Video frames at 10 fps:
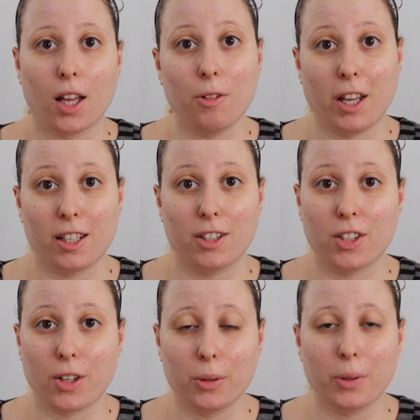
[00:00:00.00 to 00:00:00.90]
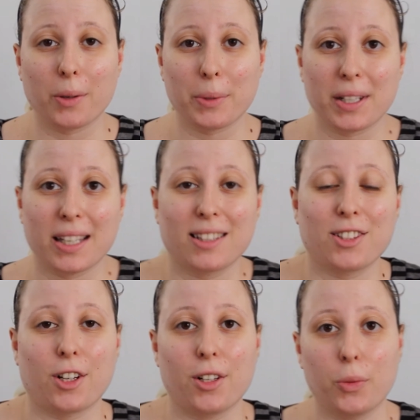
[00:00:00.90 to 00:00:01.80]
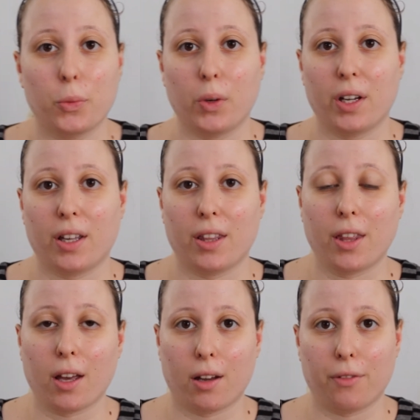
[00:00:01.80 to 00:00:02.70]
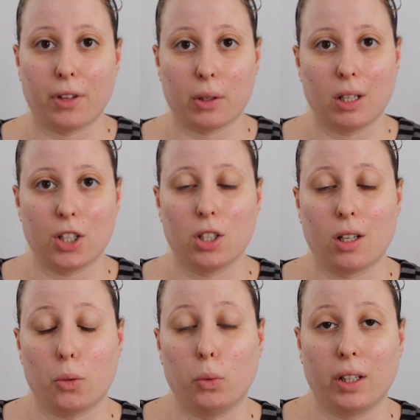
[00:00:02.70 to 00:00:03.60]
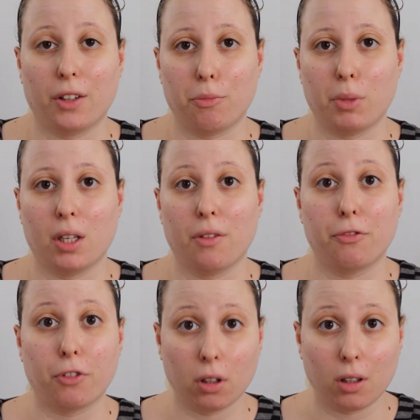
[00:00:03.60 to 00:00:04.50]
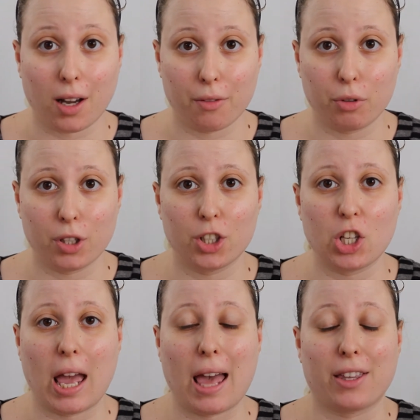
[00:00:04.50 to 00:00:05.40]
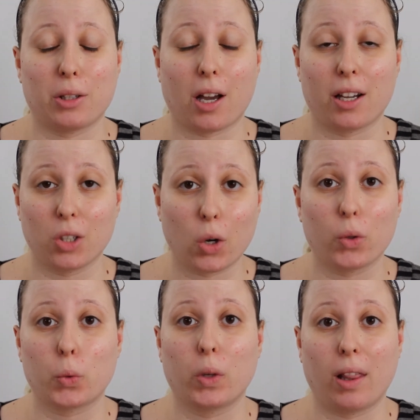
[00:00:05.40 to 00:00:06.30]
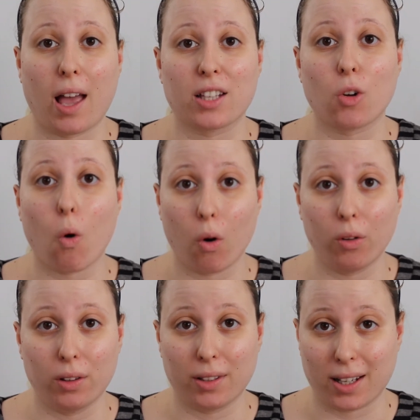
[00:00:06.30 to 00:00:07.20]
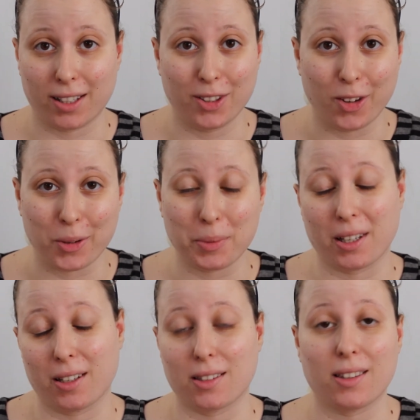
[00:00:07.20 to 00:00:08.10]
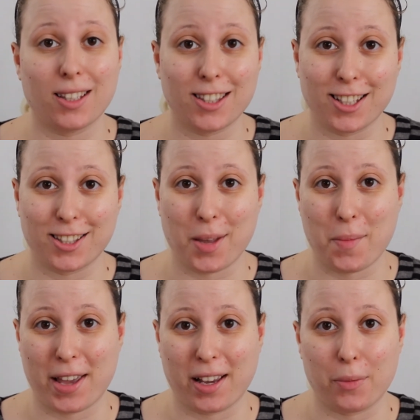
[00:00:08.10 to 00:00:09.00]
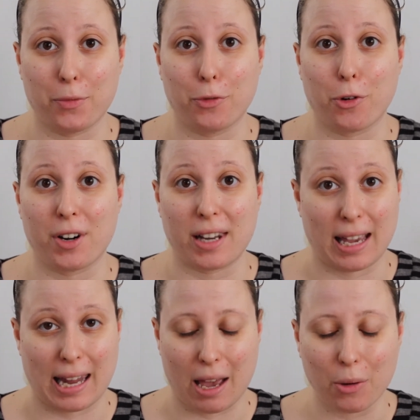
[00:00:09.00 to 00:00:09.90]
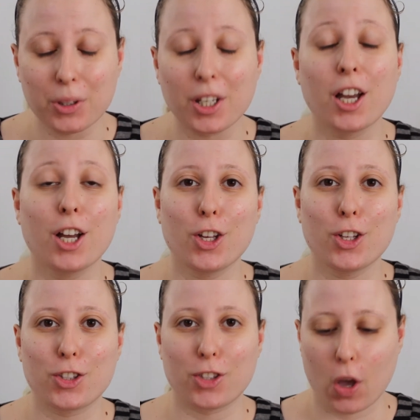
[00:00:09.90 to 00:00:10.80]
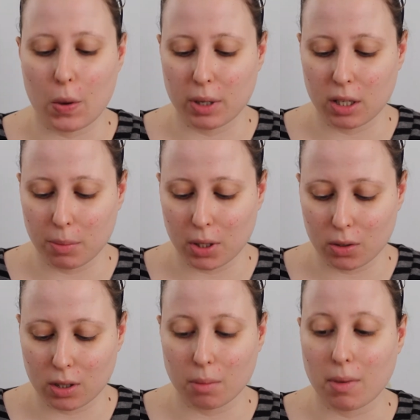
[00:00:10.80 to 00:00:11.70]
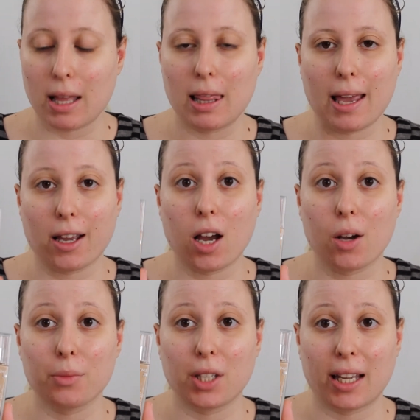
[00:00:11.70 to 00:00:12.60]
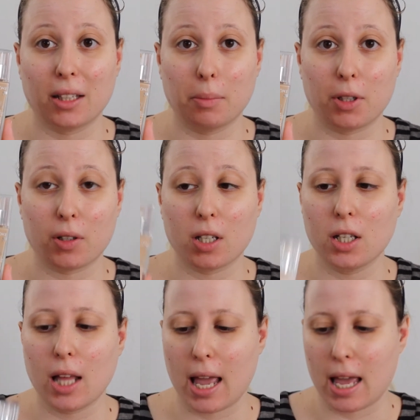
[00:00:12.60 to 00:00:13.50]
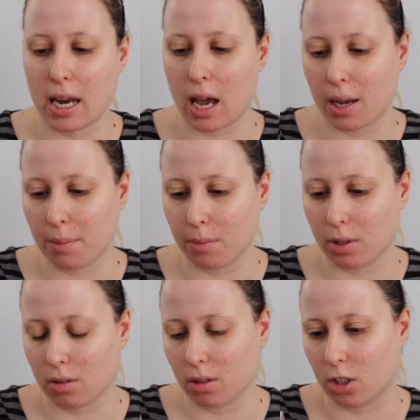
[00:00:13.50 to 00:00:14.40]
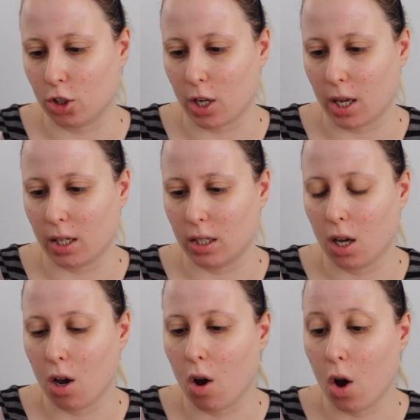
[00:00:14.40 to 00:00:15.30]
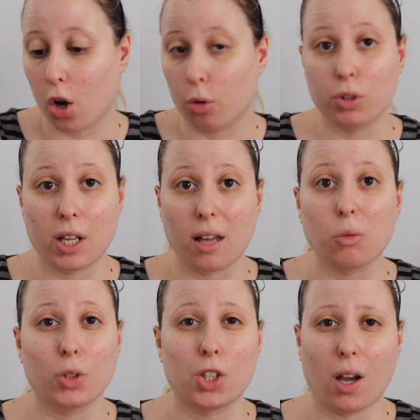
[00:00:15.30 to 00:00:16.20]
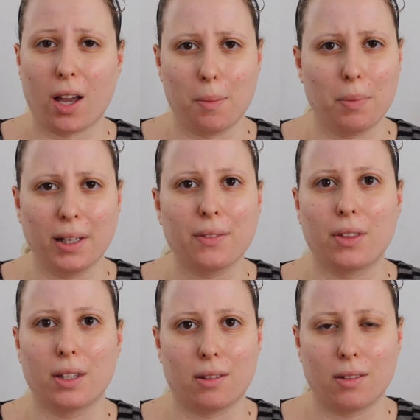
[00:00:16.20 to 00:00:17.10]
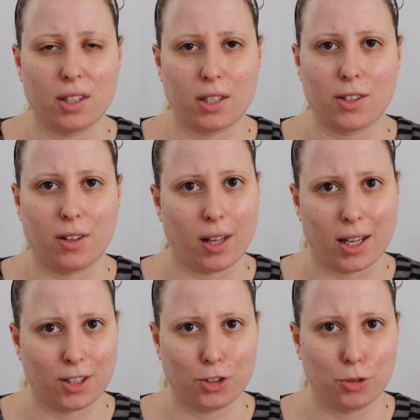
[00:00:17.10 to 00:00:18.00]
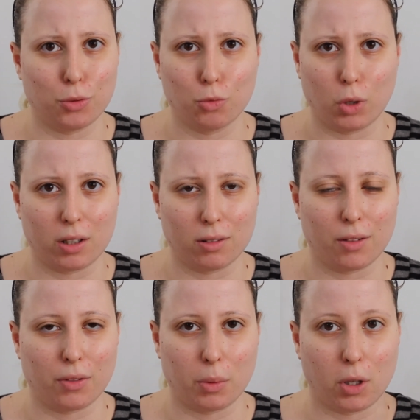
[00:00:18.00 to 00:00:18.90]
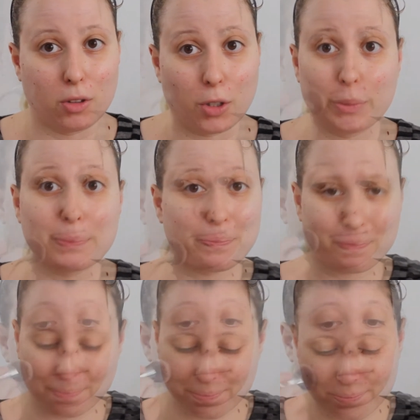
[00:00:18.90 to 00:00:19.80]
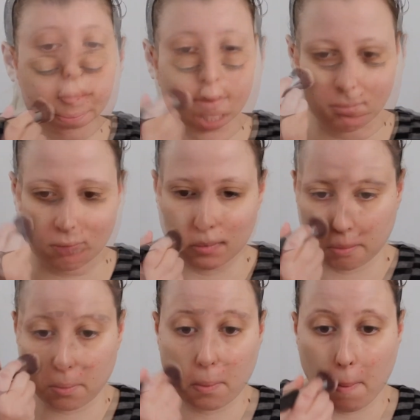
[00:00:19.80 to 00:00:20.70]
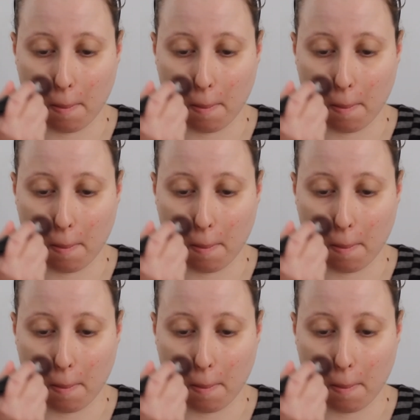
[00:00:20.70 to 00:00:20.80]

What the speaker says: Okay, so I want to get started with a foundation that will give me full coverage and that I know that will last all night long, because this is a makeup for a night out. So I'm going to be using my Lancome Teint Miracle, and I'm using the shade 010, which I believe that this is the lightest one of them also. I'm gonna get started.